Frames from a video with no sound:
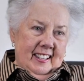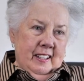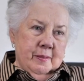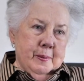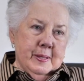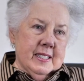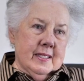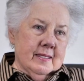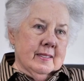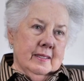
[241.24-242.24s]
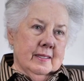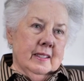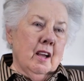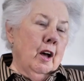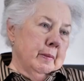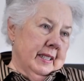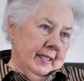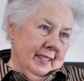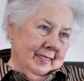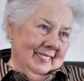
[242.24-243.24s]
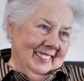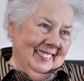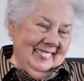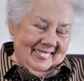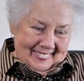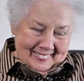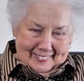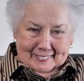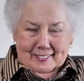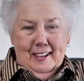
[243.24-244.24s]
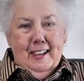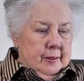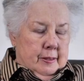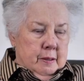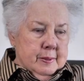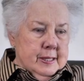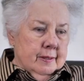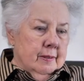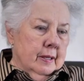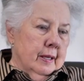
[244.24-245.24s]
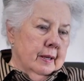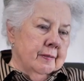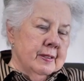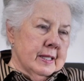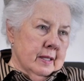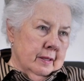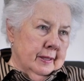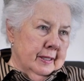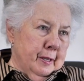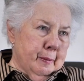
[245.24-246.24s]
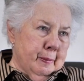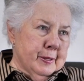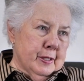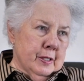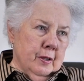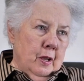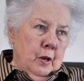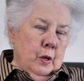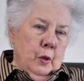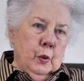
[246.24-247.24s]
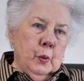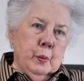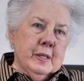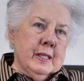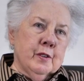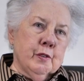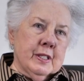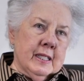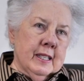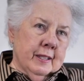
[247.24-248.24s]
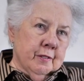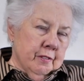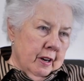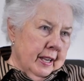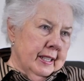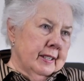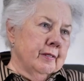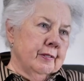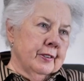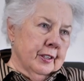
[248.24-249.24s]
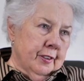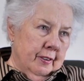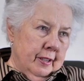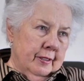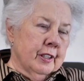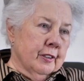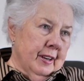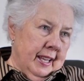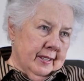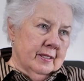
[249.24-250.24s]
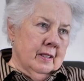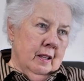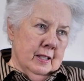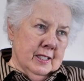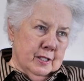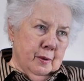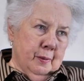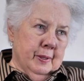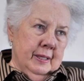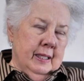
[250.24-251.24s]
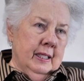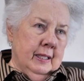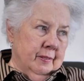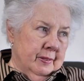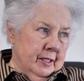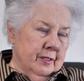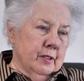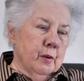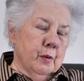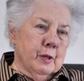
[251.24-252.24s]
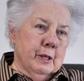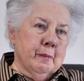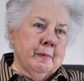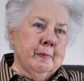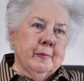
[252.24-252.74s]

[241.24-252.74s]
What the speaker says: It was comedy. There was a physical therapist who was interested in writing for the grant also. He lived here in Orem.